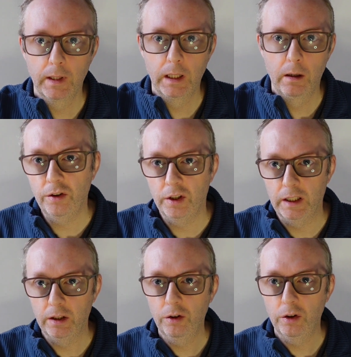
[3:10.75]
This
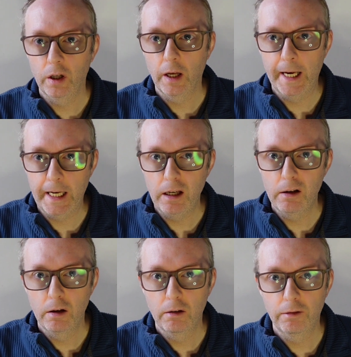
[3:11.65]
is a
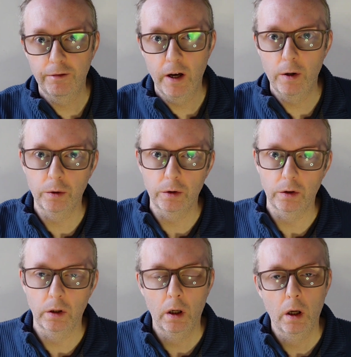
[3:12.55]
phone.